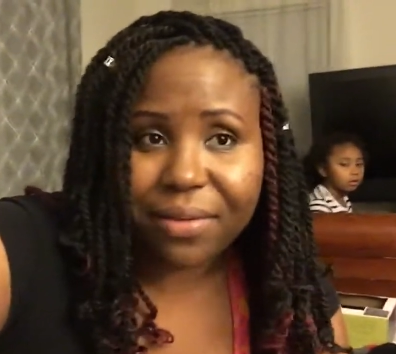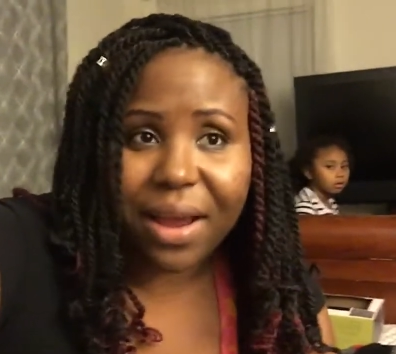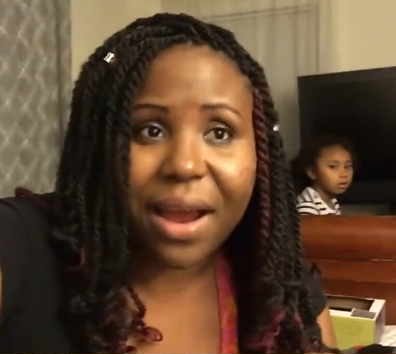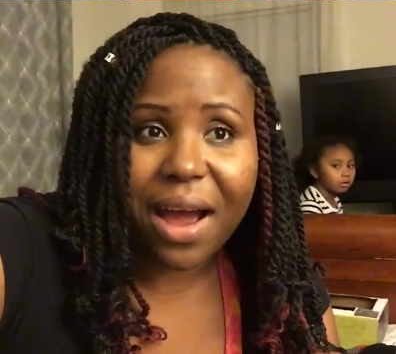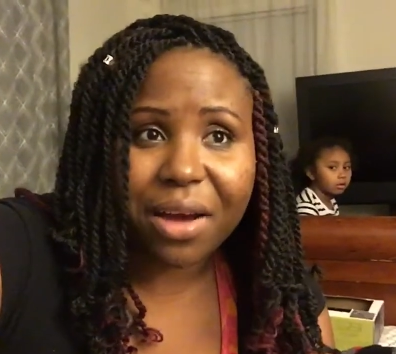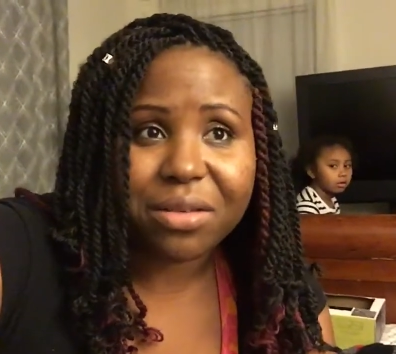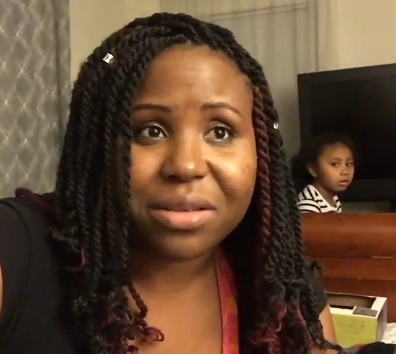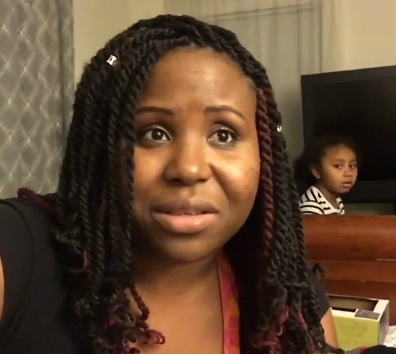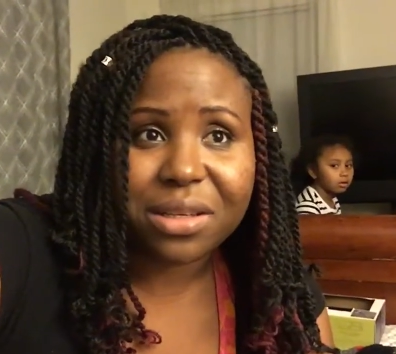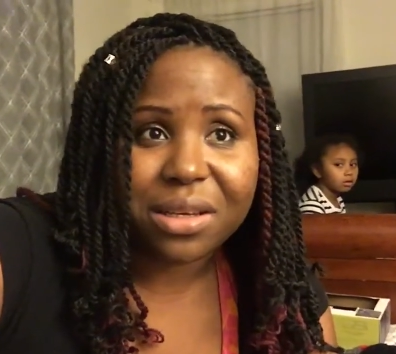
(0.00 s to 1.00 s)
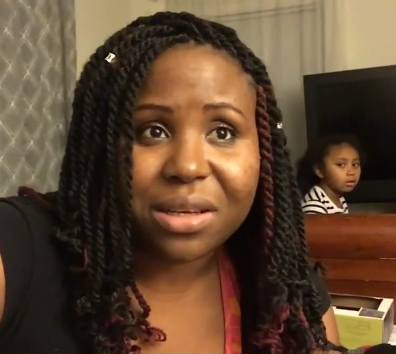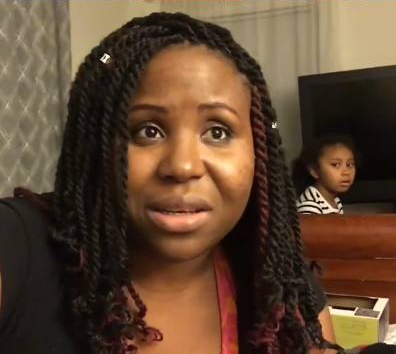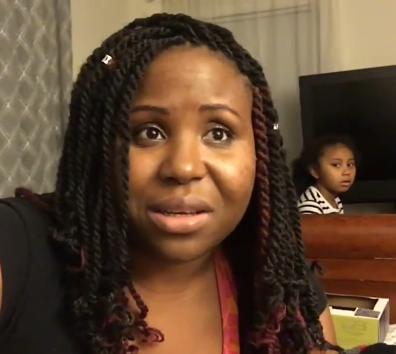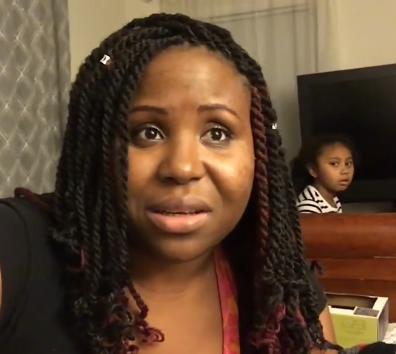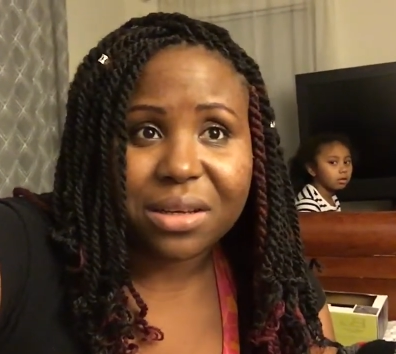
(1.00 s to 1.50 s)
Speaker 1: of their house
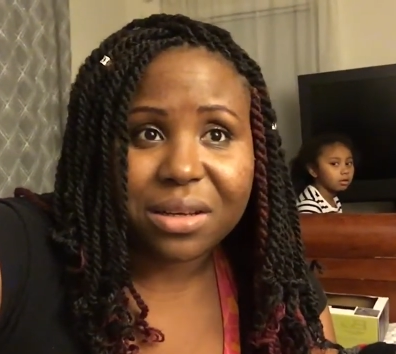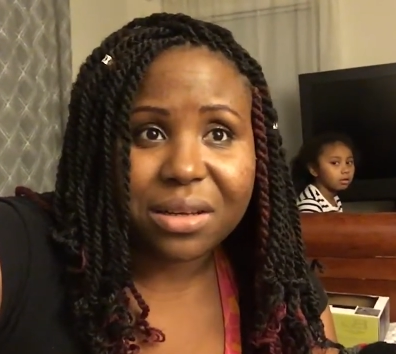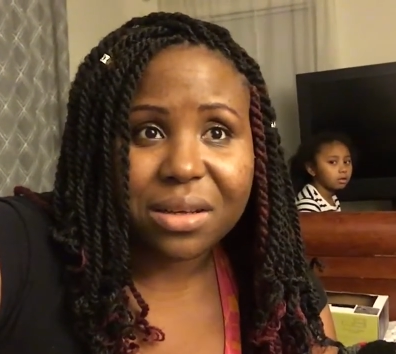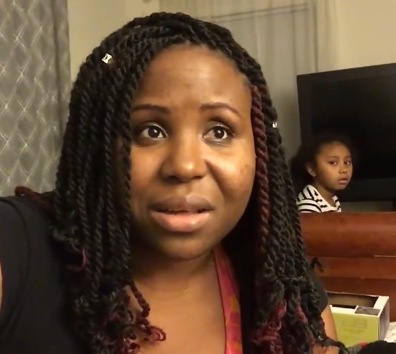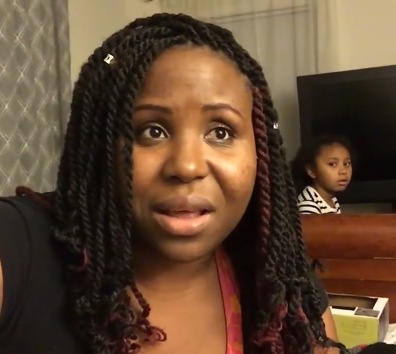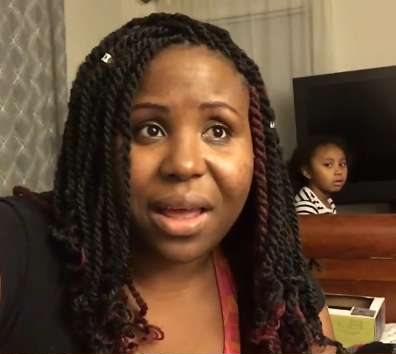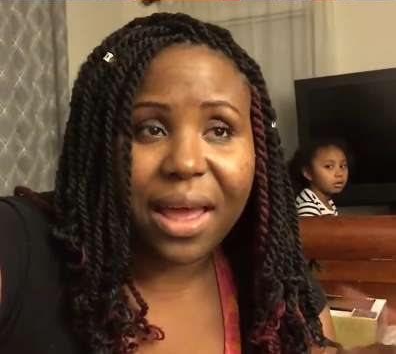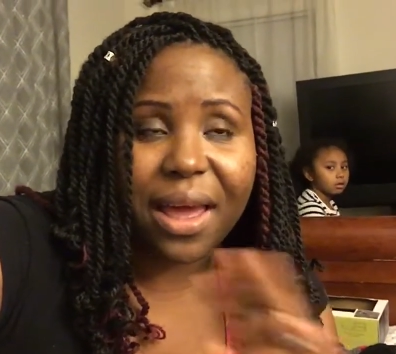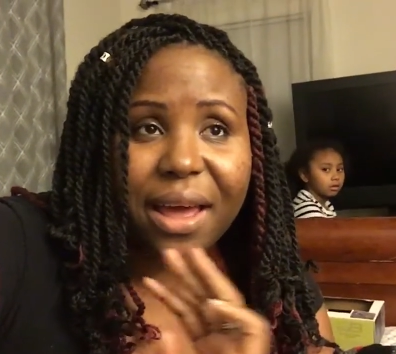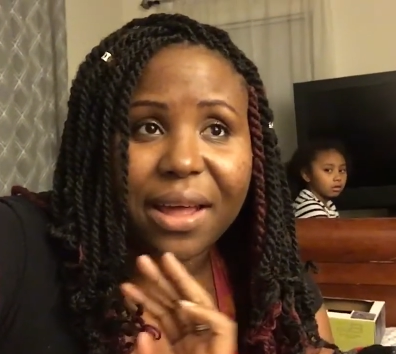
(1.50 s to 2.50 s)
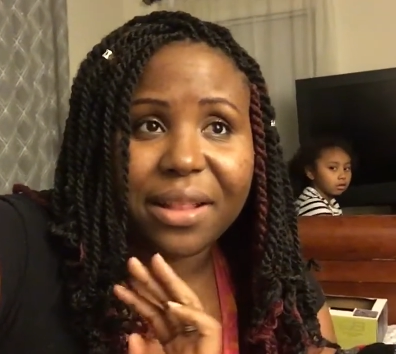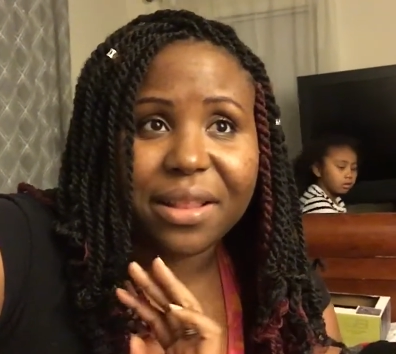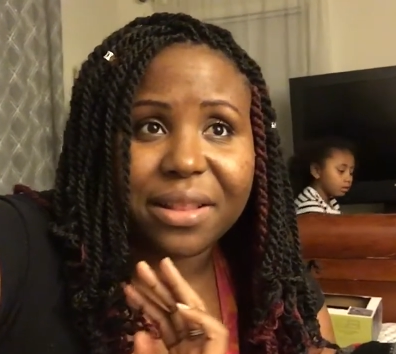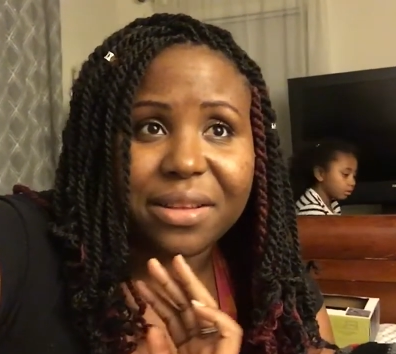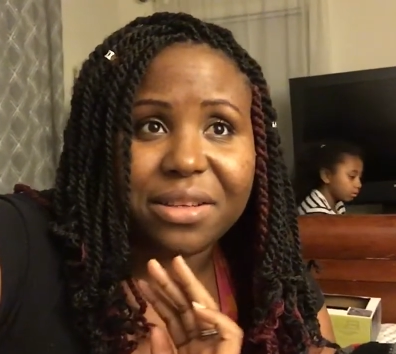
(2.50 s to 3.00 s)

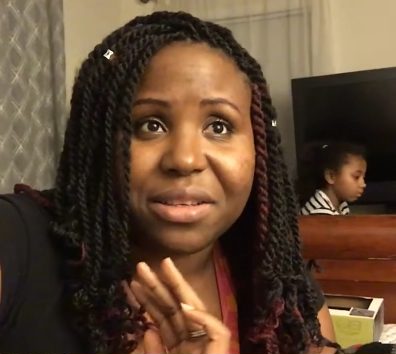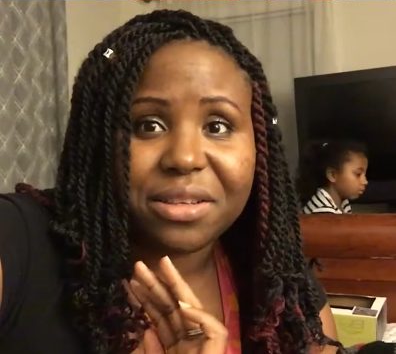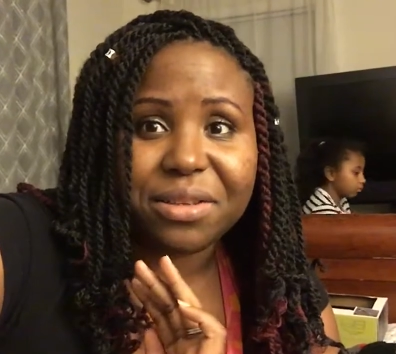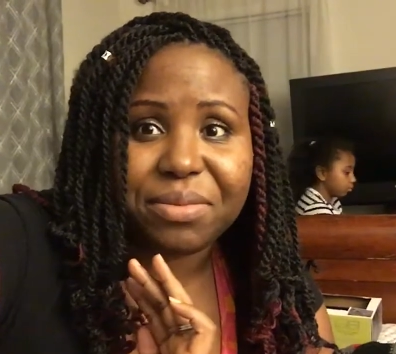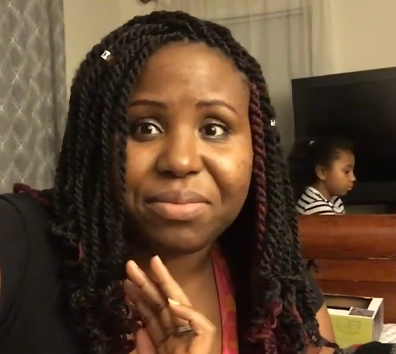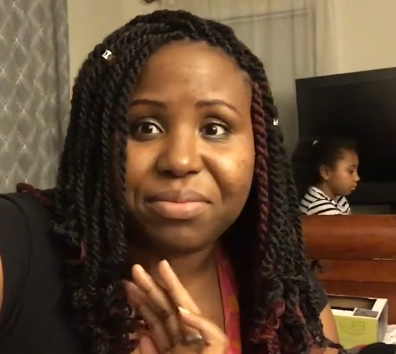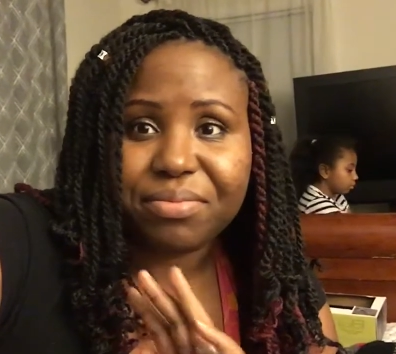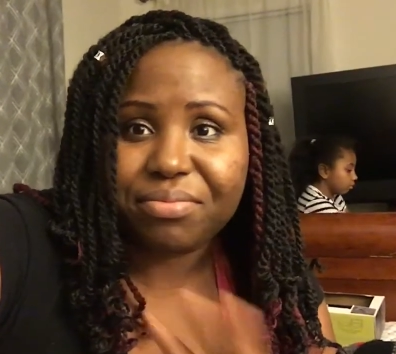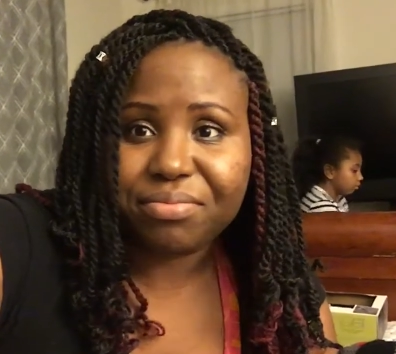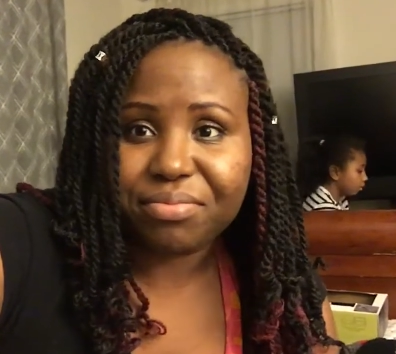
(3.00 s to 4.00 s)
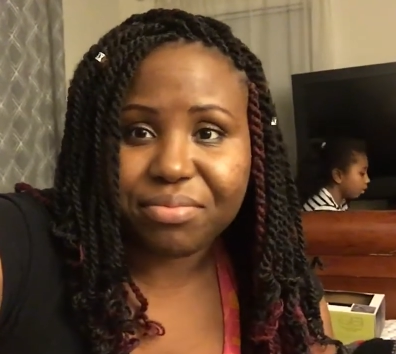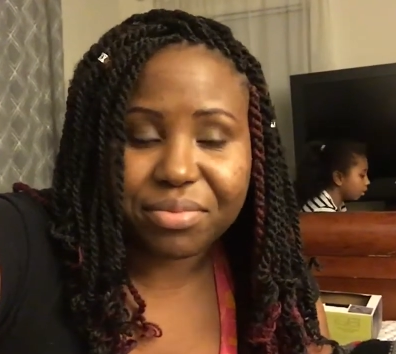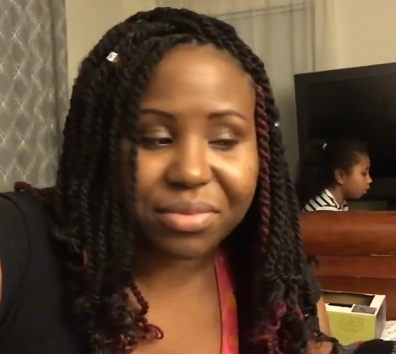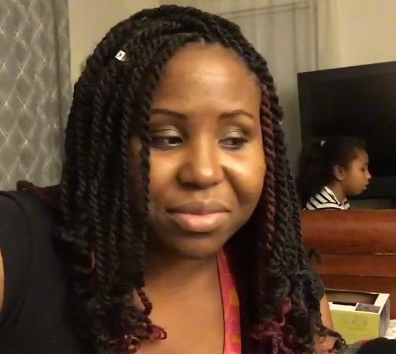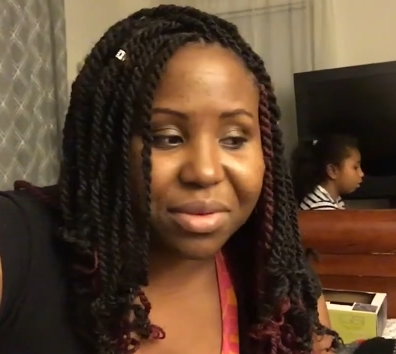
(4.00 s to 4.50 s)
and just... They smell like
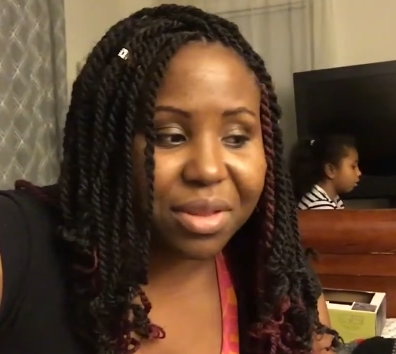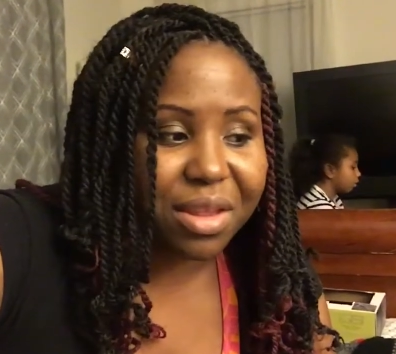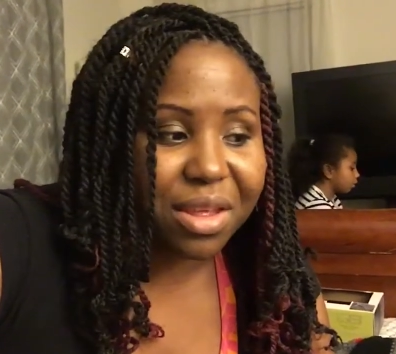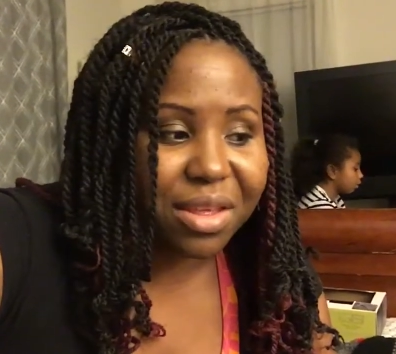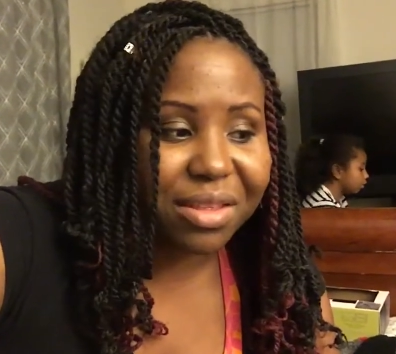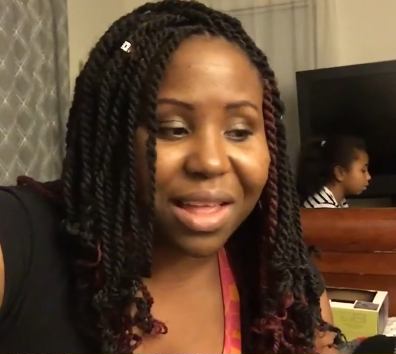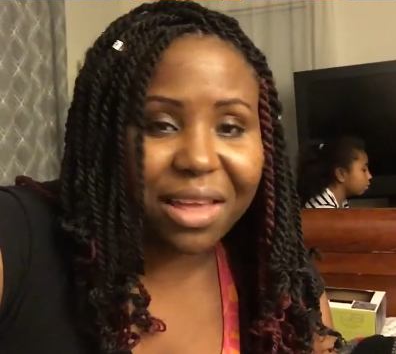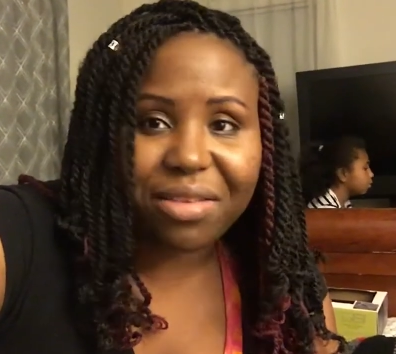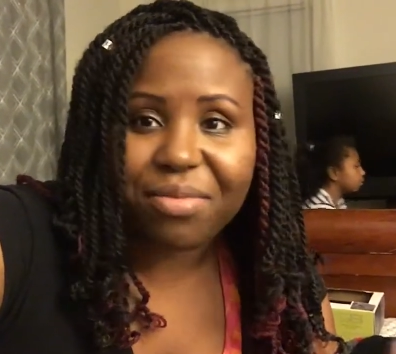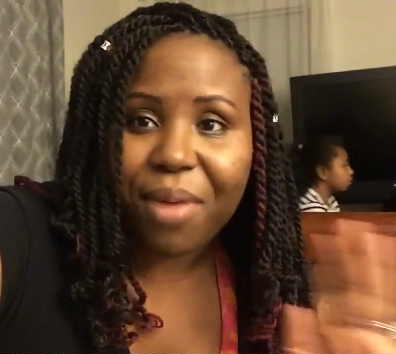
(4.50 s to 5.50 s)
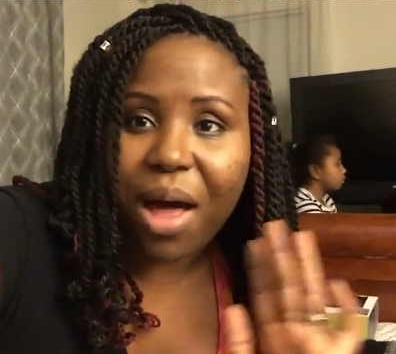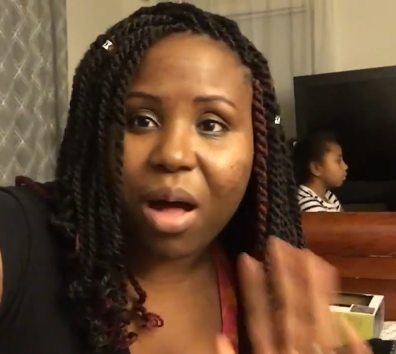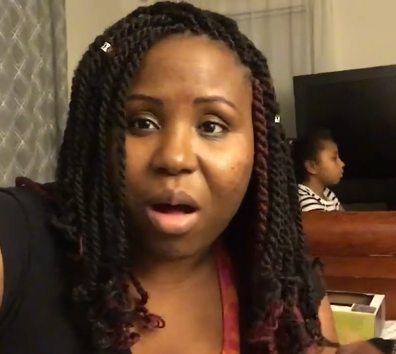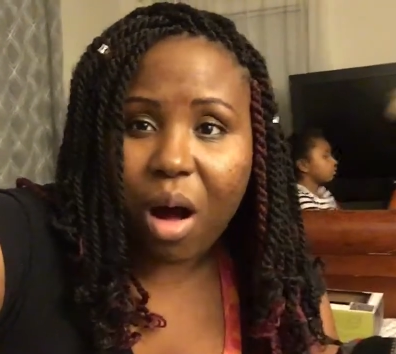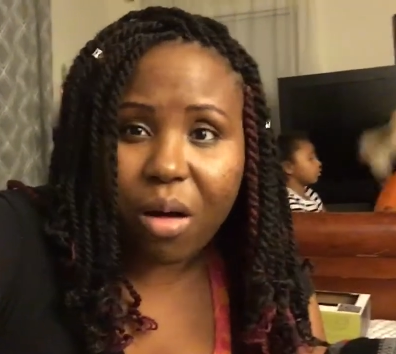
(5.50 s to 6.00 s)
sores. They
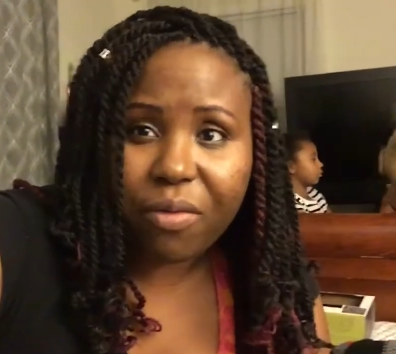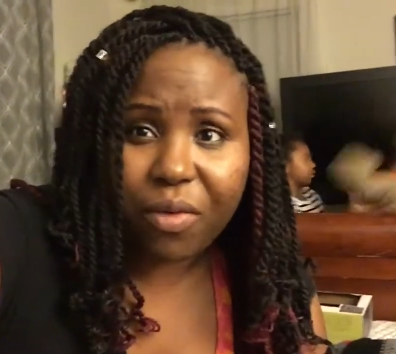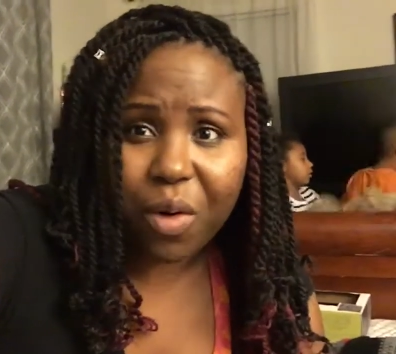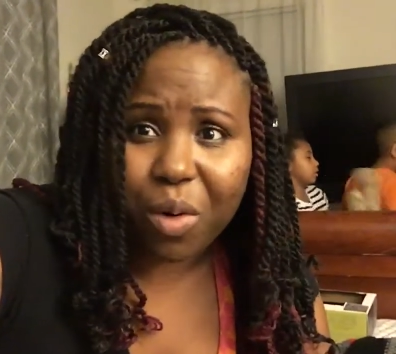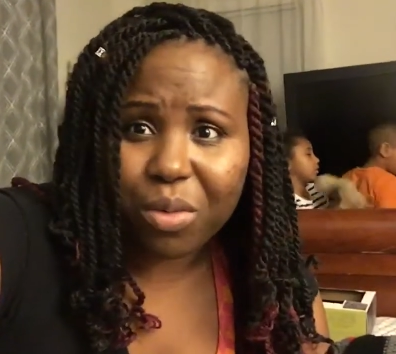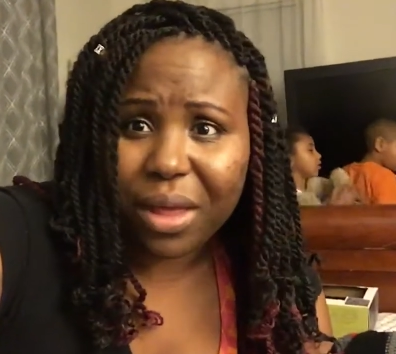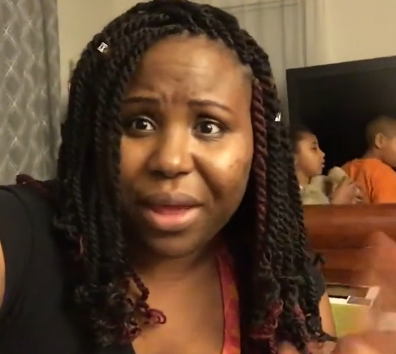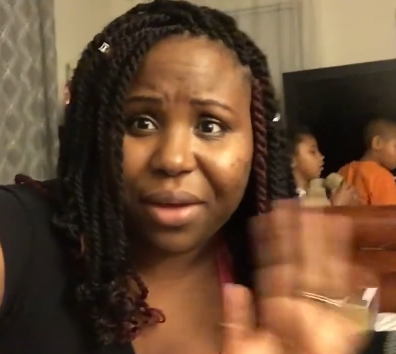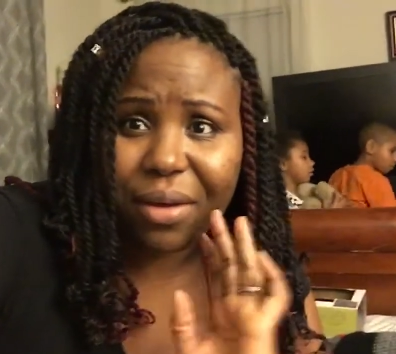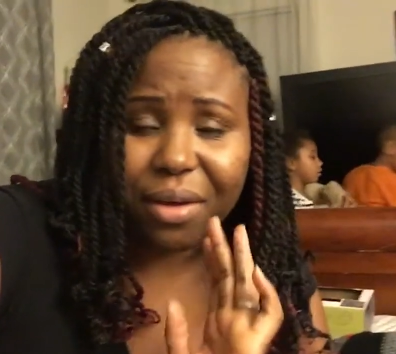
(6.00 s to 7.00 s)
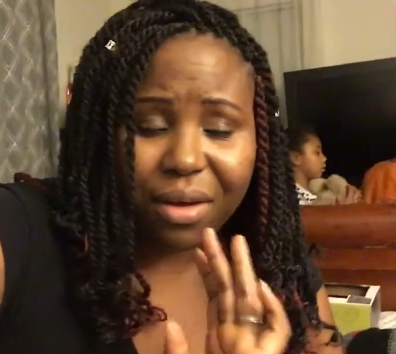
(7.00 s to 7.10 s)
smell awful, like,